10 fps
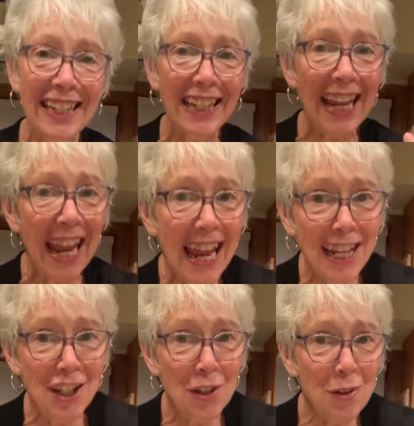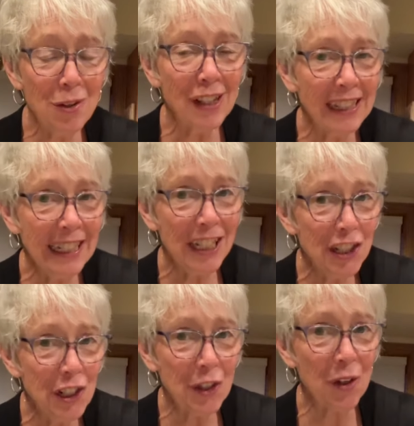can you clean
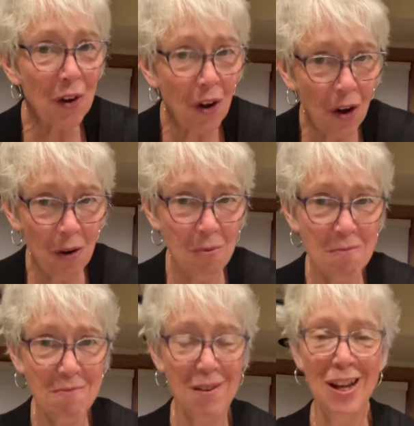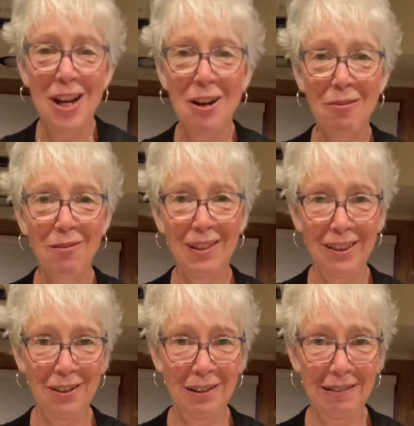your home with
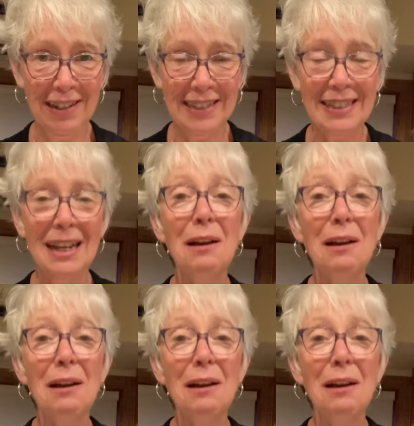Norwex,